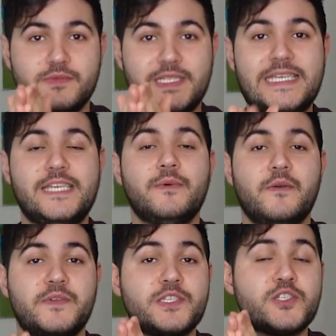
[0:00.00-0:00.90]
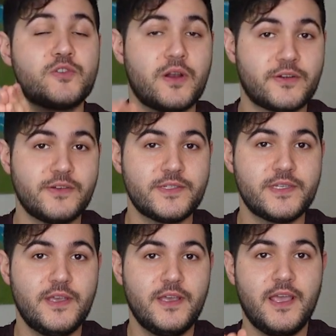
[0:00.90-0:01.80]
team of instructors,